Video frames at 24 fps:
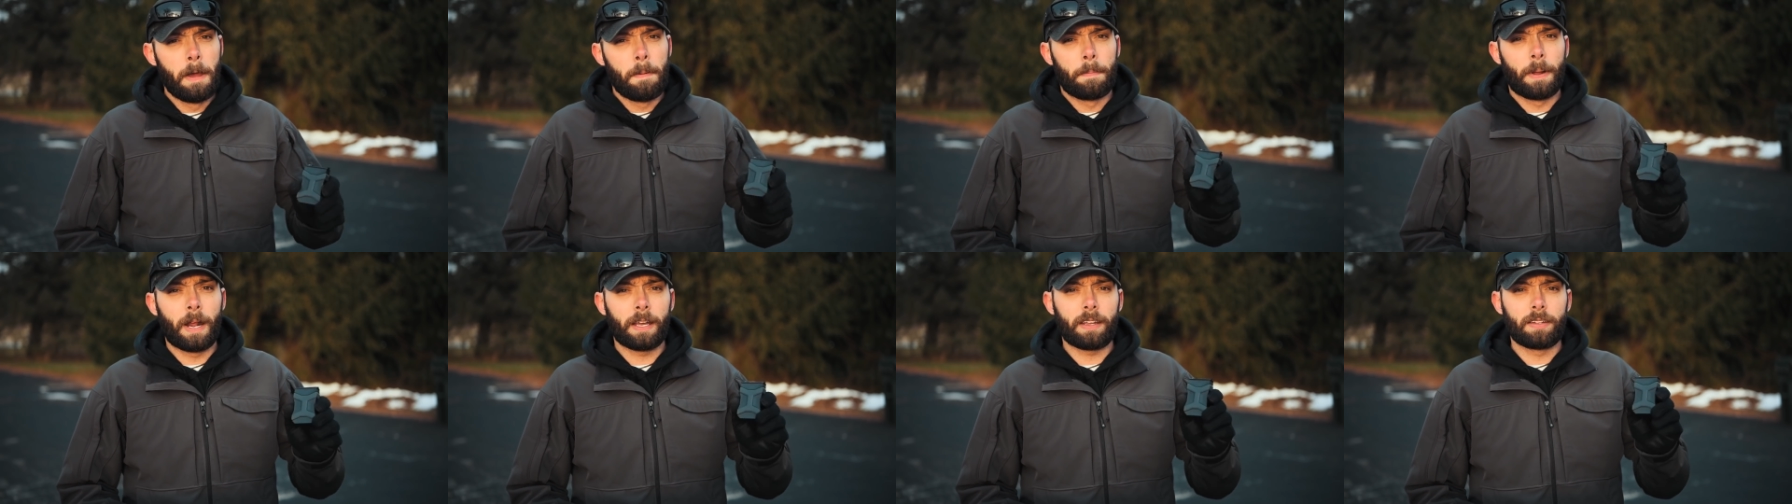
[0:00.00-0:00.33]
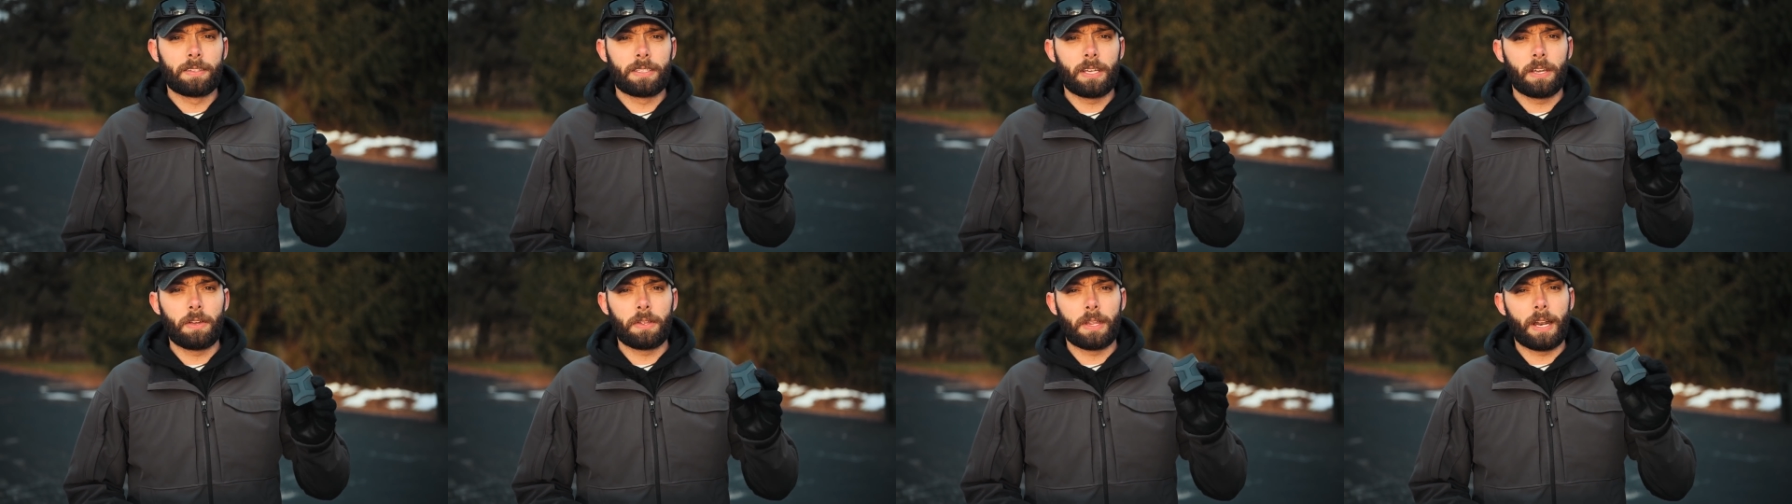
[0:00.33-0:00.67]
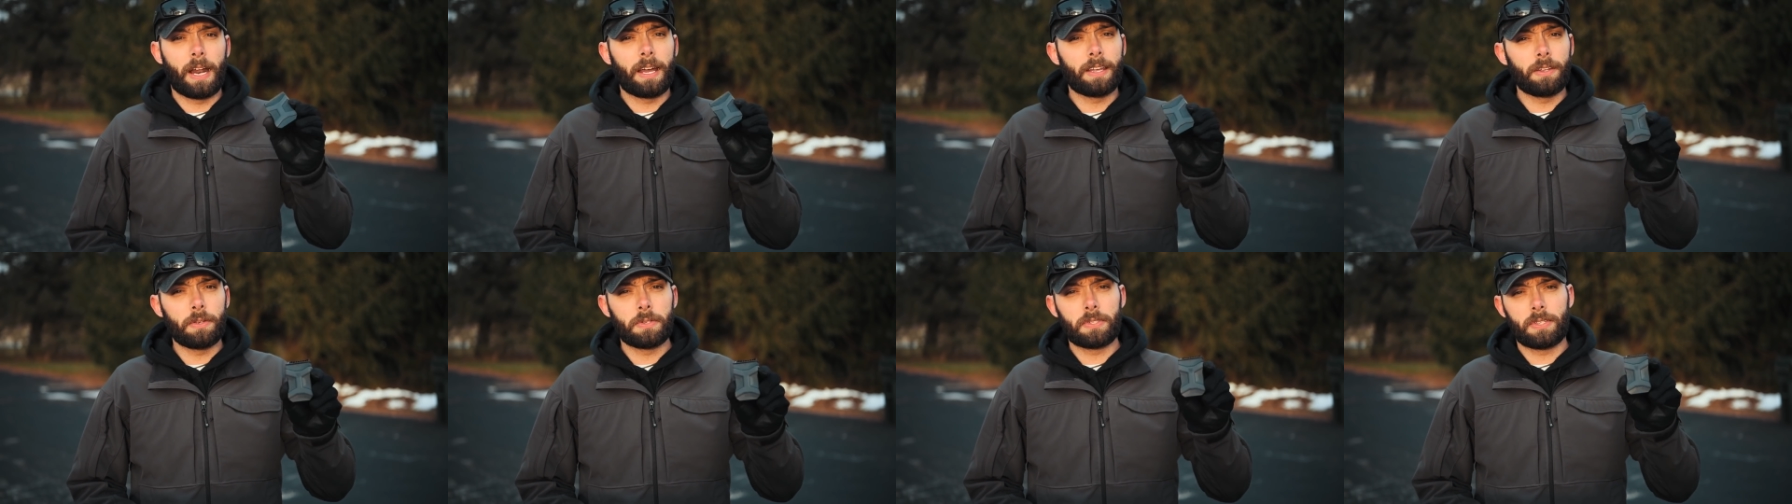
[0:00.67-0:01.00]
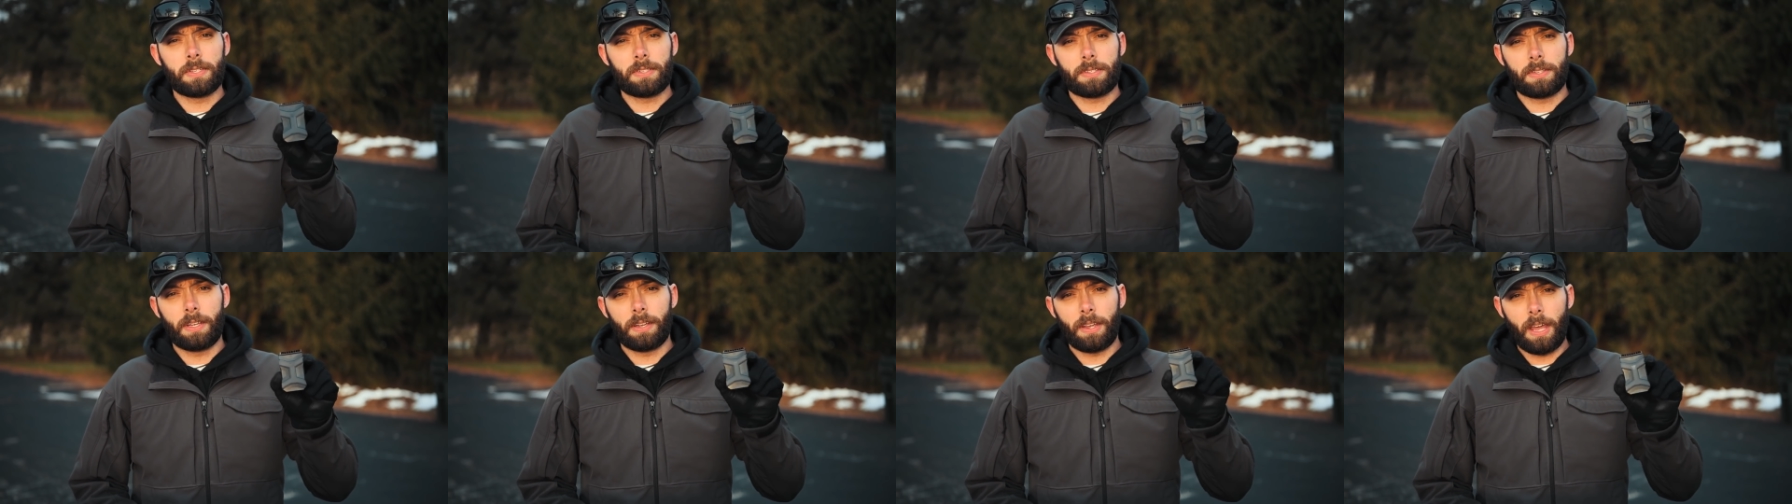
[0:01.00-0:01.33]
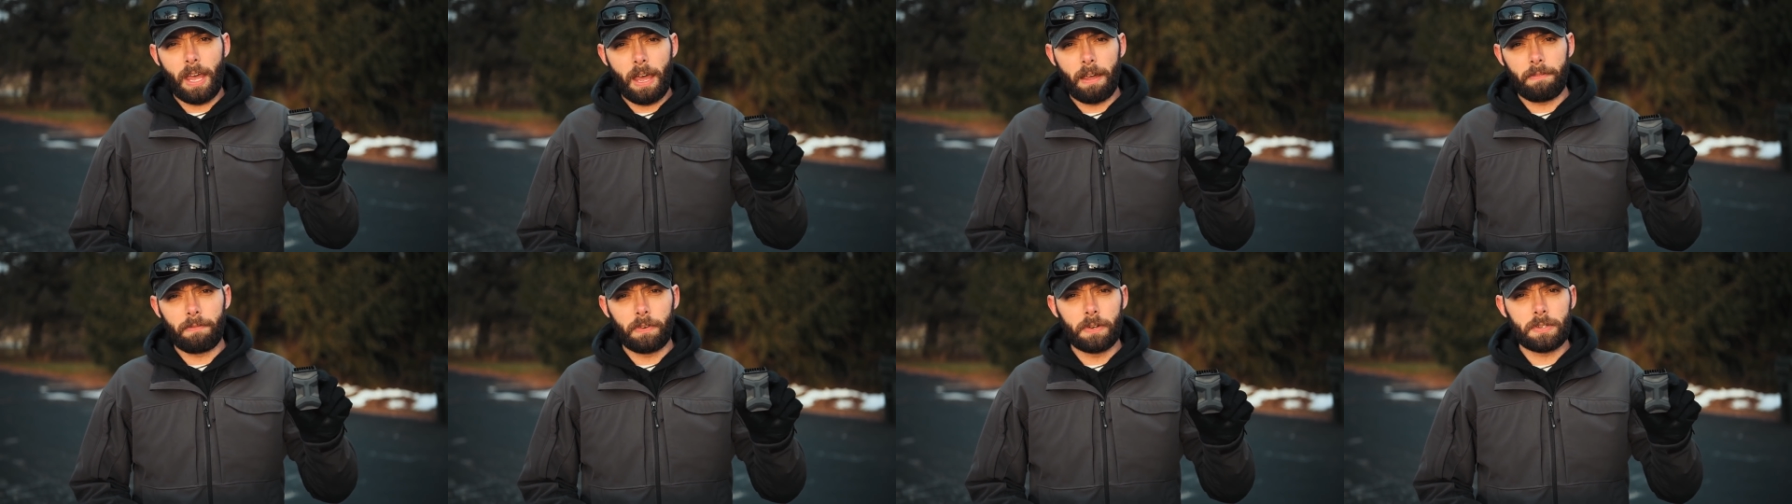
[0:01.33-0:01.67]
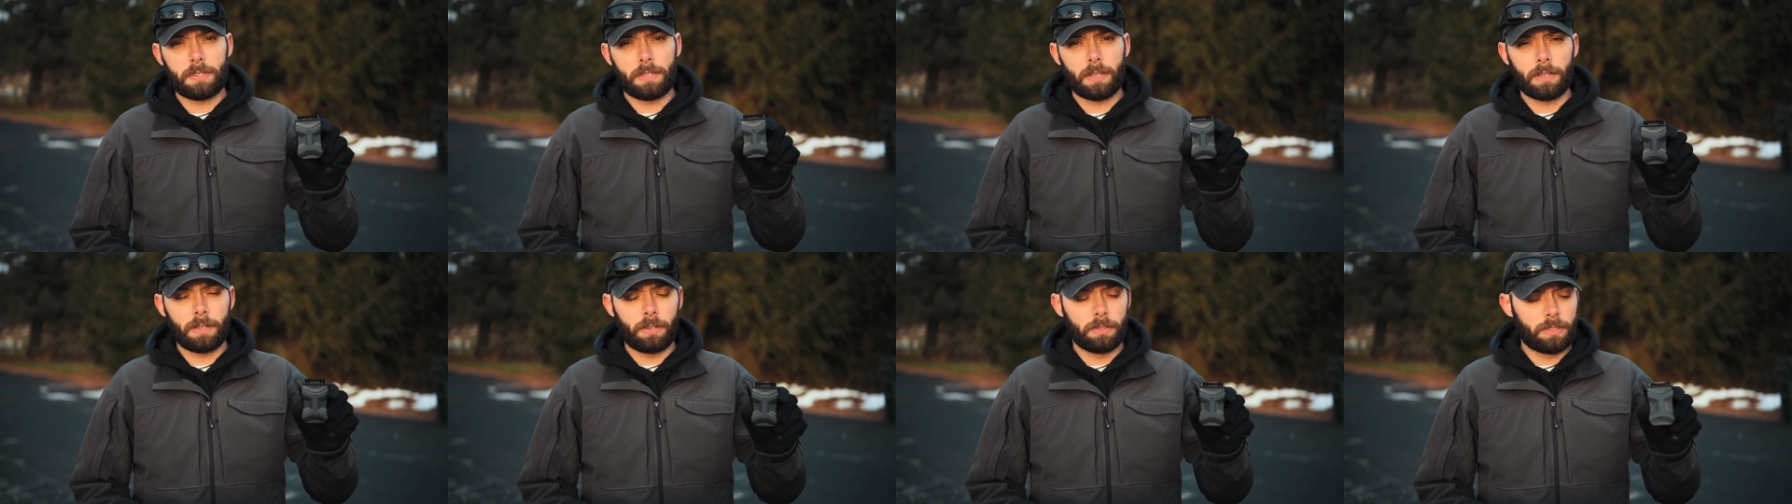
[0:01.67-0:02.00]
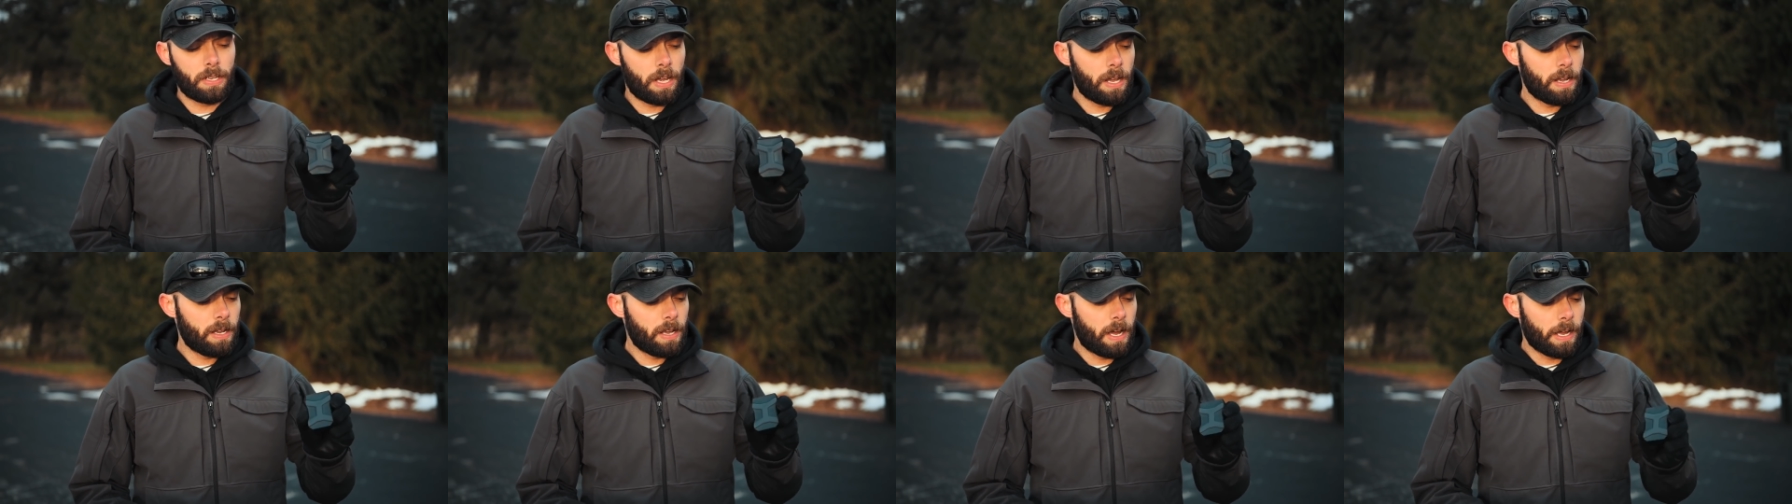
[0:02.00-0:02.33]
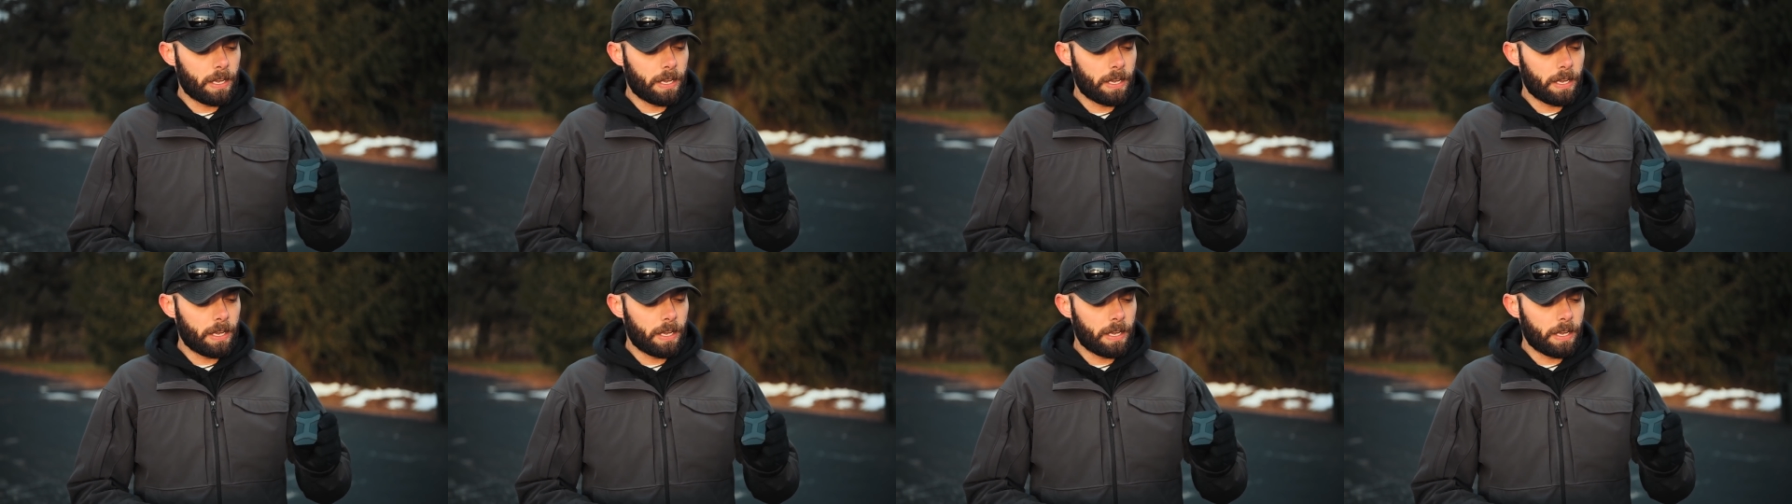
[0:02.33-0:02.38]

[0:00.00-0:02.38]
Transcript: but I can tell you that I use this thing every single day.